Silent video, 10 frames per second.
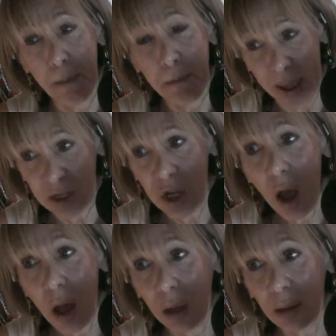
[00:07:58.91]
Back to
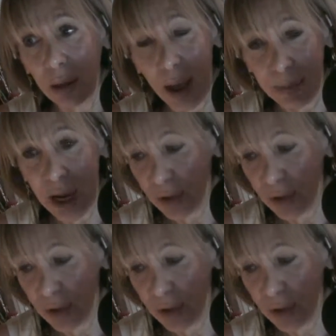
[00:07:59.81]
y'all. I'm Dr.